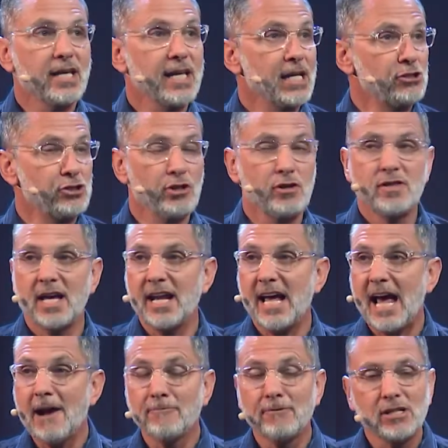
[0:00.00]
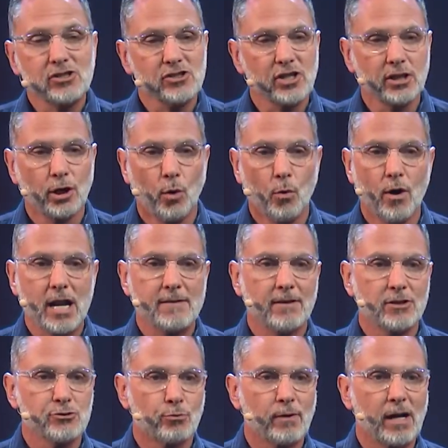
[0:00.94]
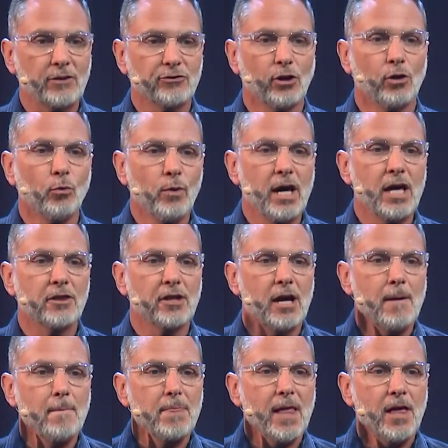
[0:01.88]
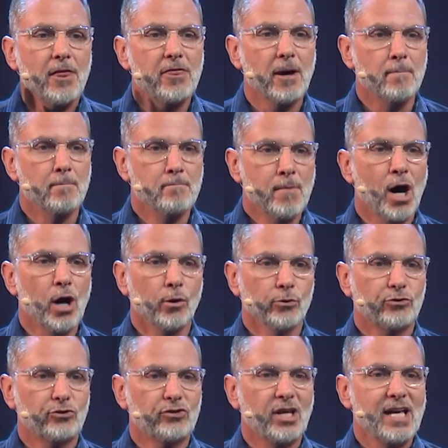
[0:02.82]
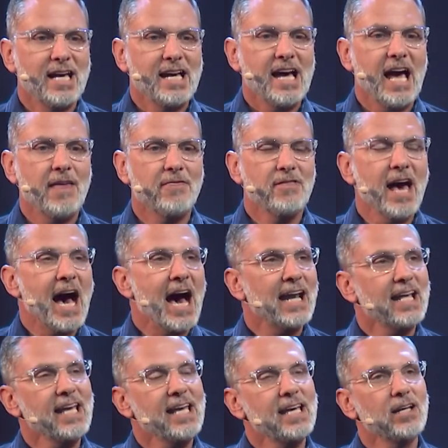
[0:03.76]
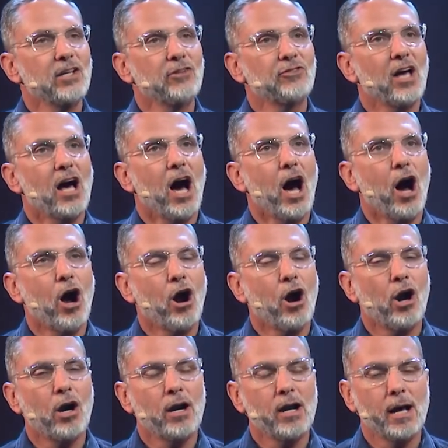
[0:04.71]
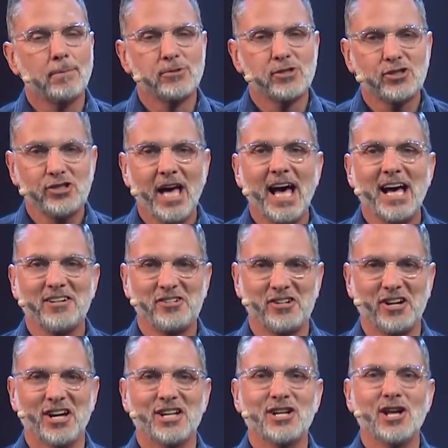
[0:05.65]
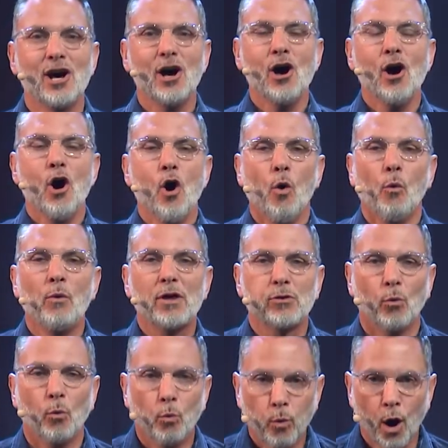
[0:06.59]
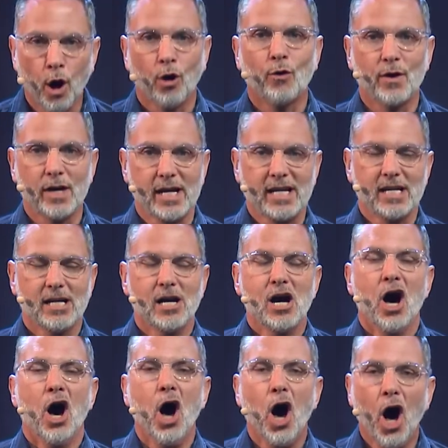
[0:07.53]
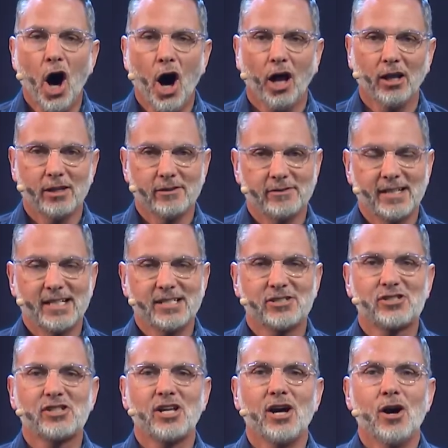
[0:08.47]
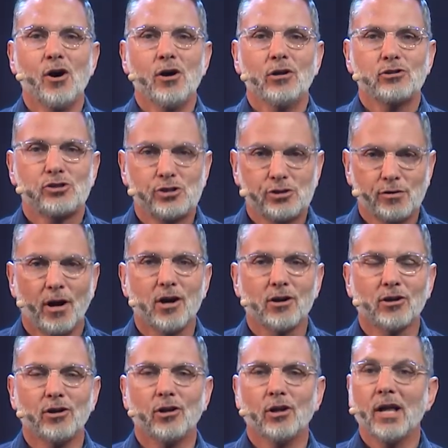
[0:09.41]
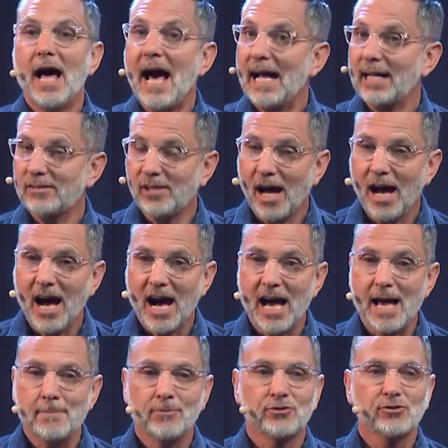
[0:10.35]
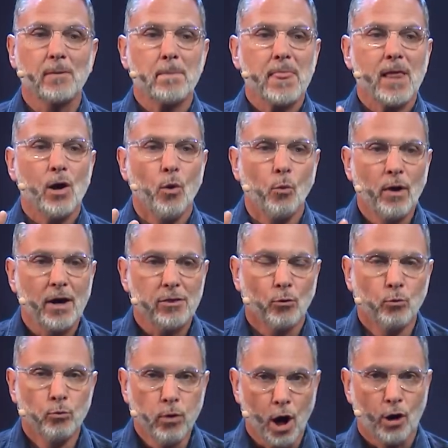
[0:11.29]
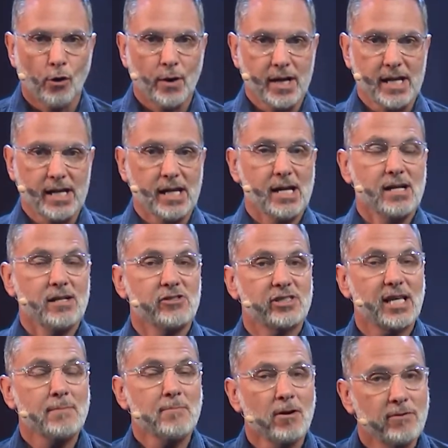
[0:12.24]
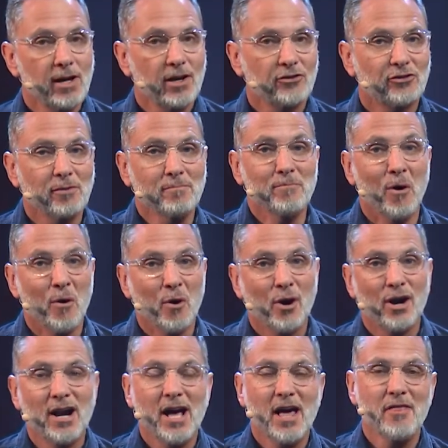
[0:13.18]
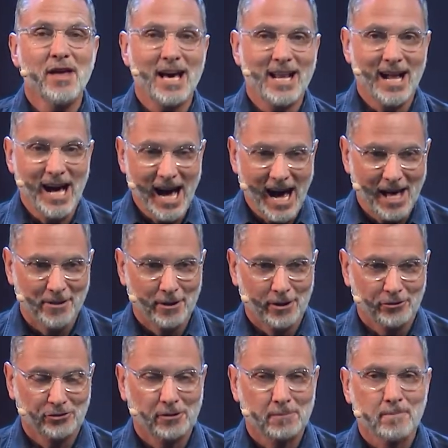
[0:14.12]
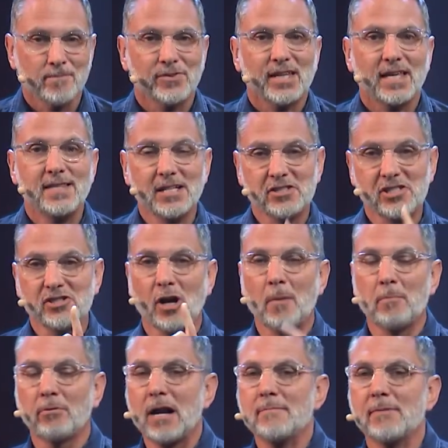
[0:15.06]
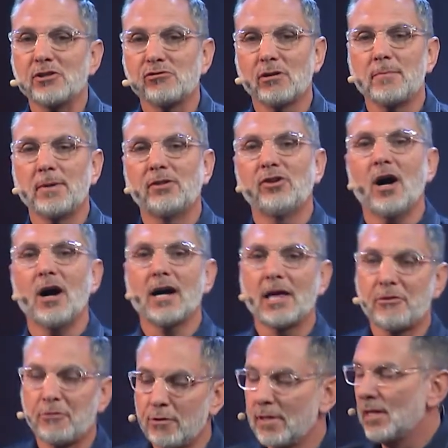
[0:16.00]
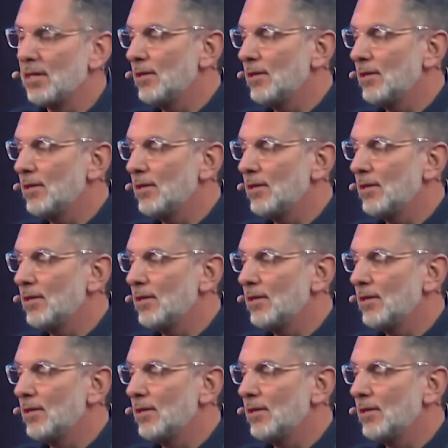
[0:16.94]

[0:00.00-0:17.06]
the issue that every single one of us wrestle with the most, and that is our obsession with worry. All of us struggle at times with worry, some of us more than others. And this is our premise we've been talking through